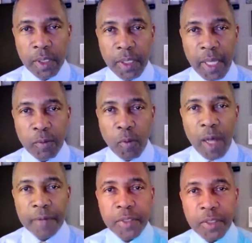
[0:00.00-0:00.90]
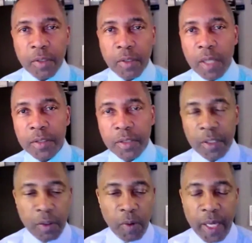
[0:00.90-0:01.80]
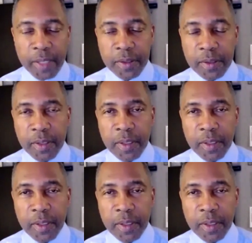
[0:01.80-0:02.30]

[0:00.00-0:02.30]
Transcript: that wafted across the U.S.,